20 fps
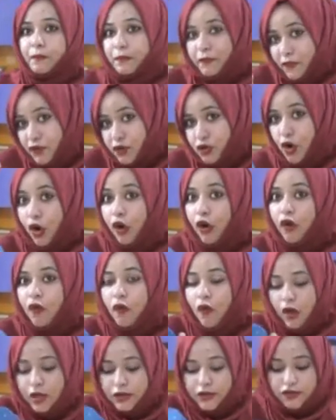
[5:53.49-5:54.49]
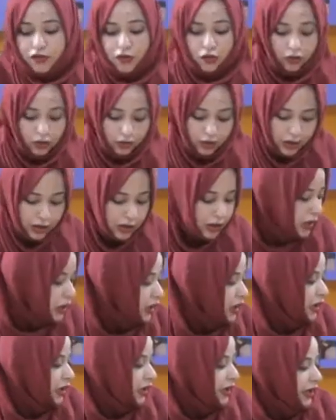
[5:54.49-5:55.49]
stove also.
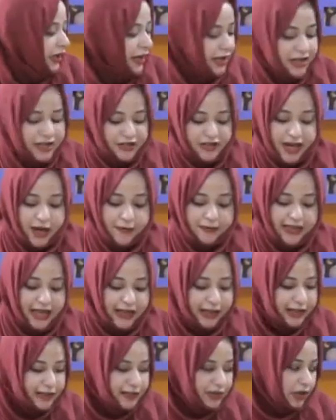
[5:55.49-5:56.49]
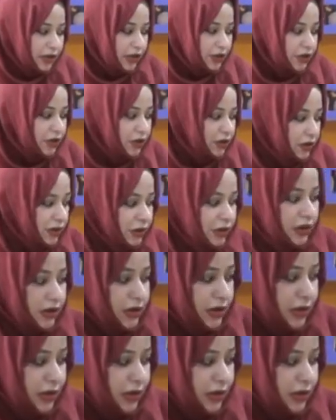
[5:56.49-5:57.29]
It's shaped like a cylinder,